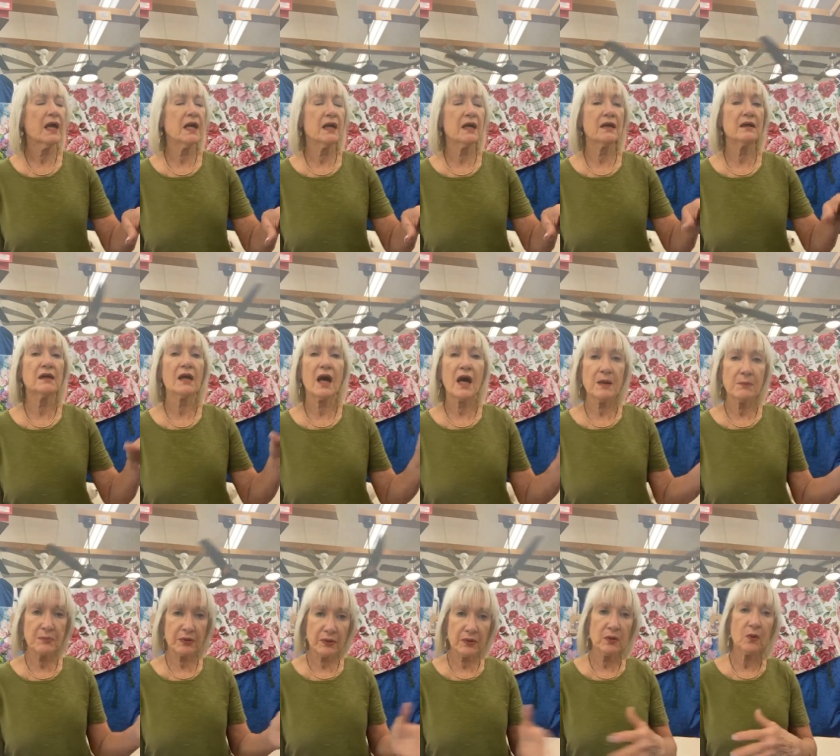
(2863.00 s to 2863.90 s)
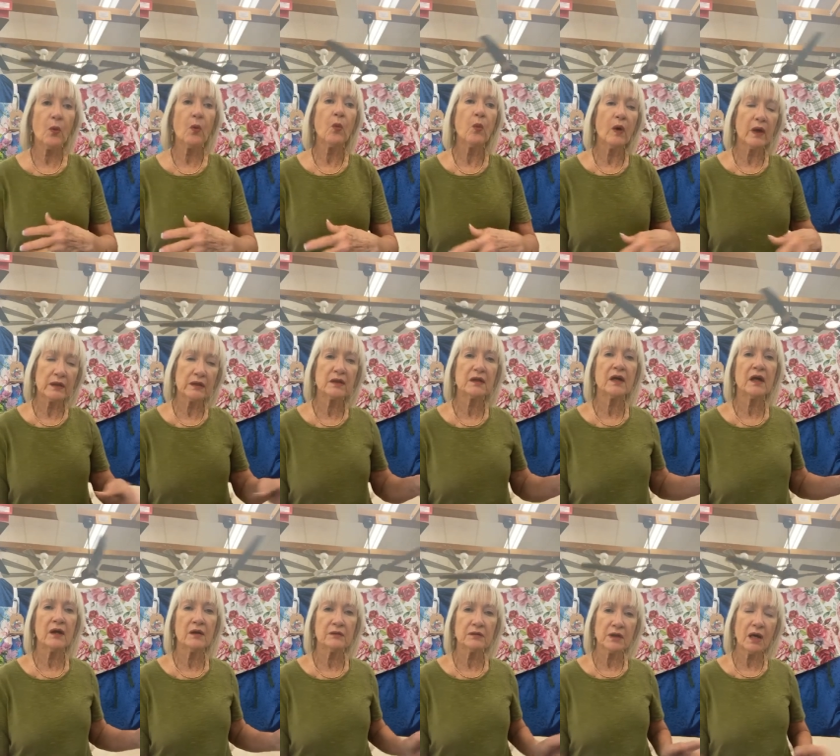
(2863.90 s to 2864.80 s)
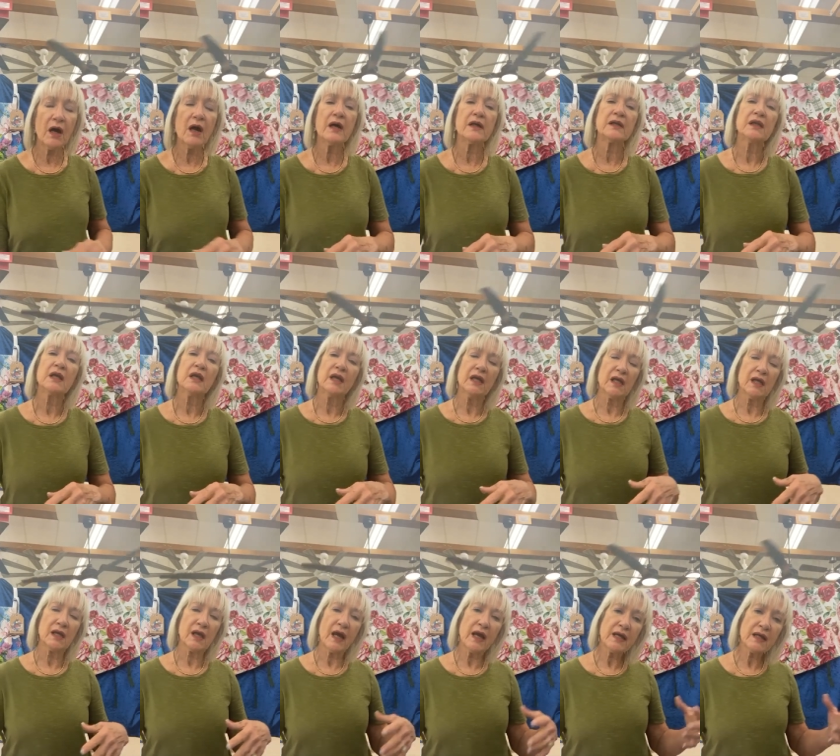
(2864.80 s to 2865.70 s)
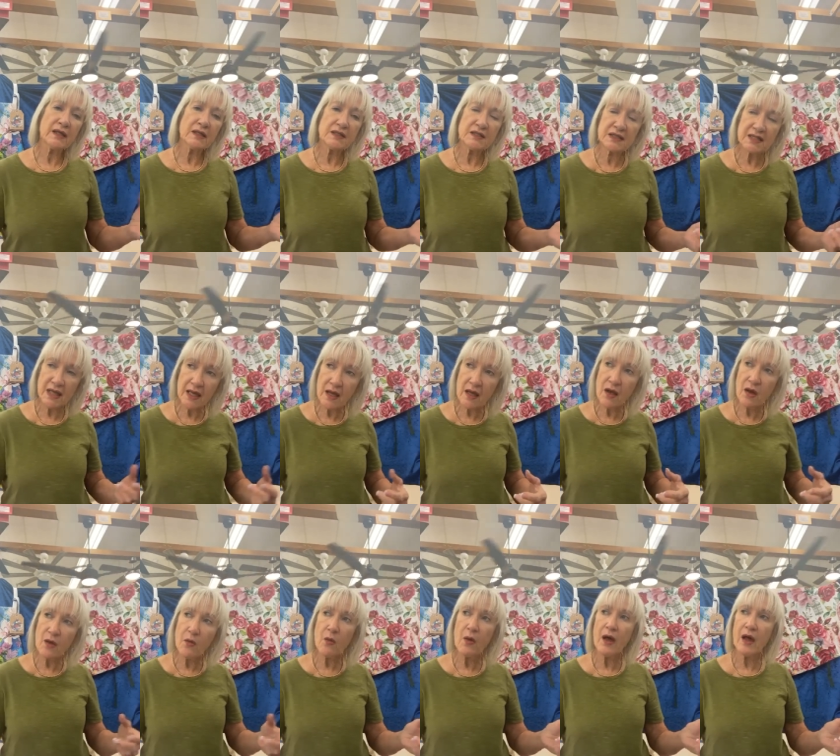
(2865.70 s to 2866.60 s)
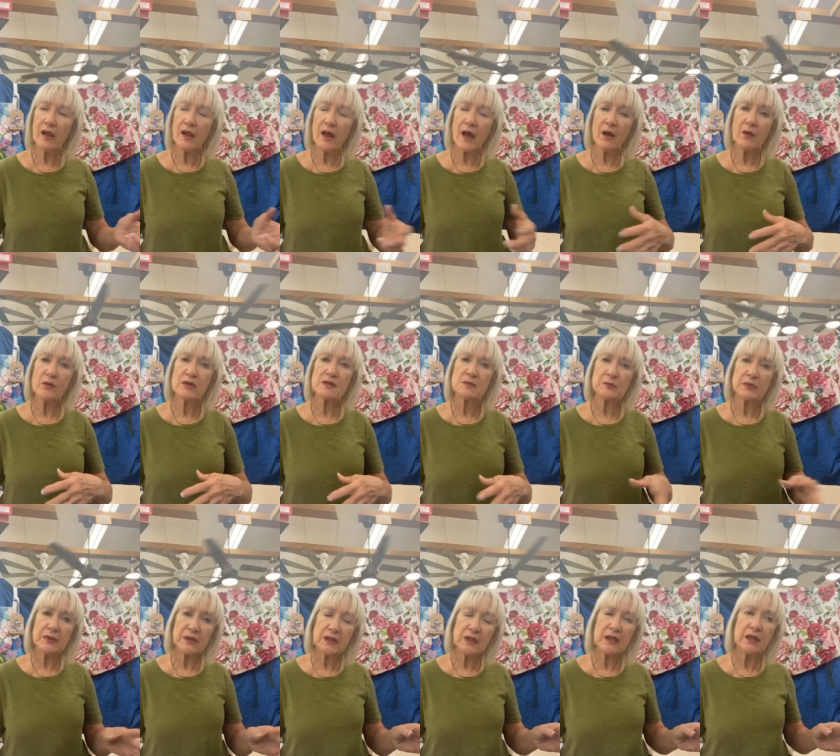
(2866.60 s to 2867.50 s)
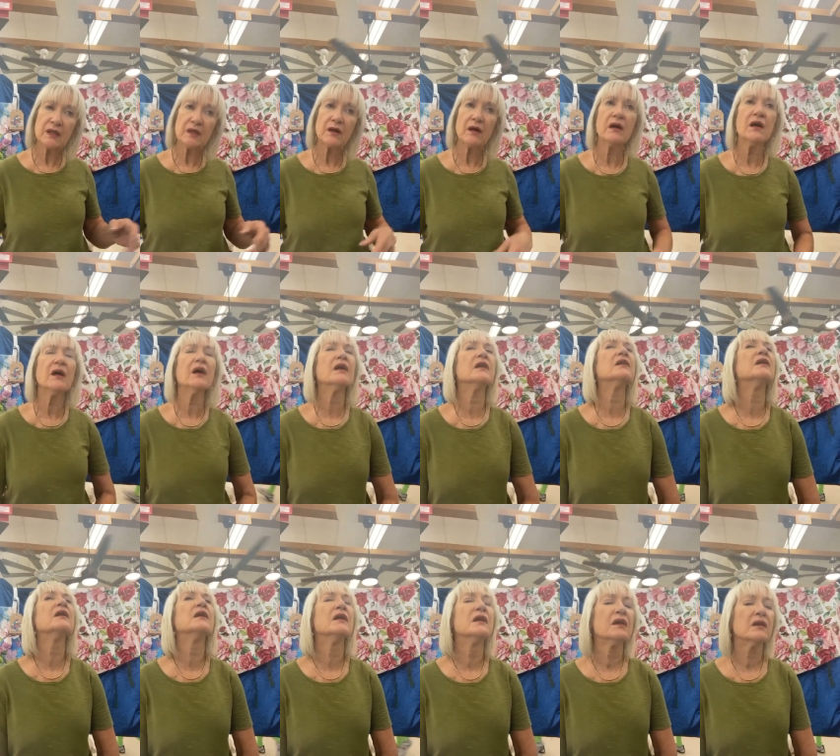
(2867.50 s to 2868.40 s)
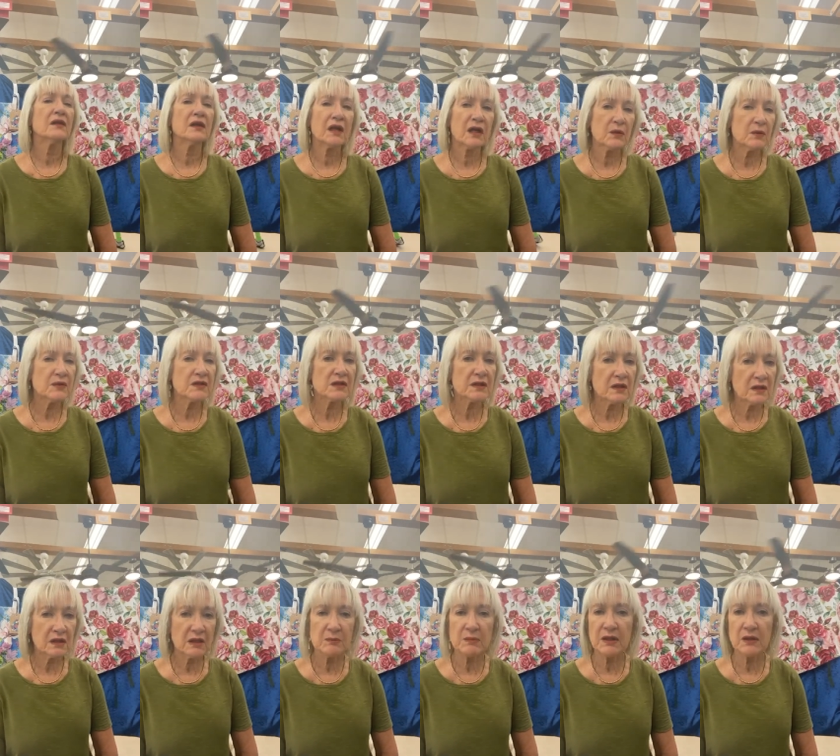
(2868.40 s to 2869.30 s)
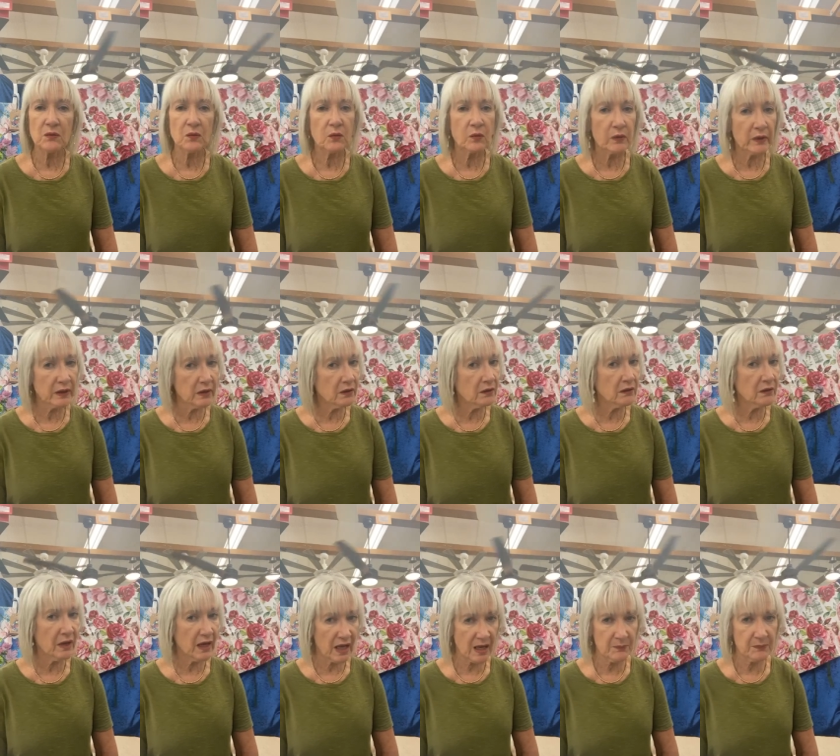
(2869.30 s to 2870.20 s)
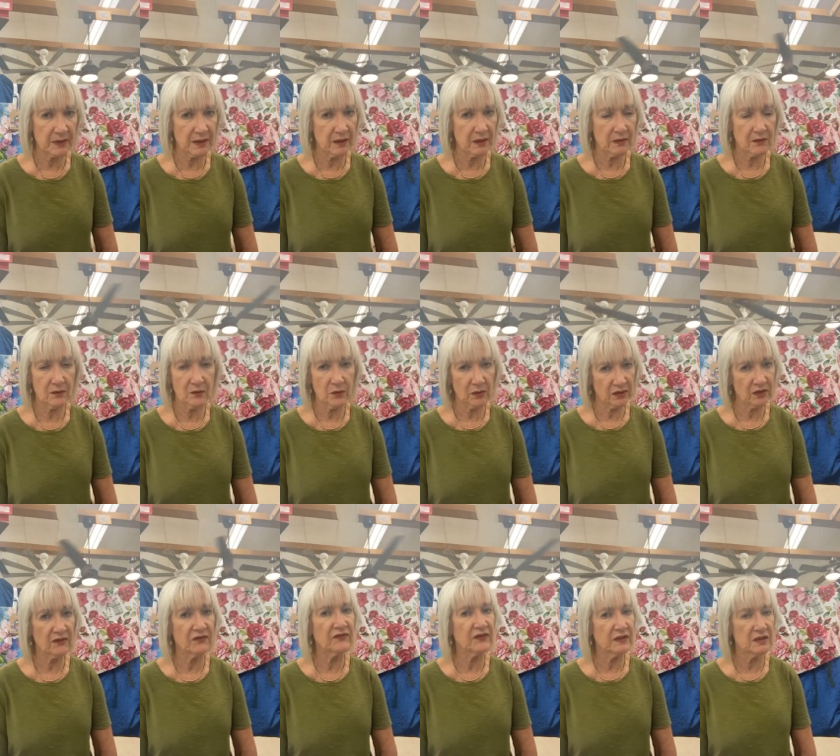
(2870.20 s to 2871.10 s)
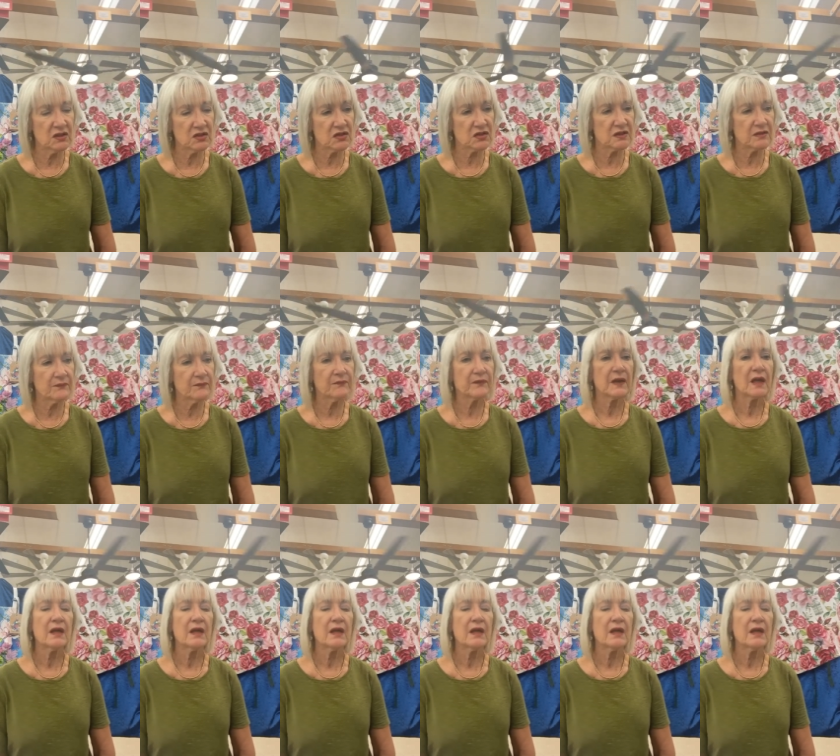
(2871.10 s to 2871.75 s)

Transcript: And I put one coat on, and I could tell while I was putting it on that I was going to be real happy with the finish.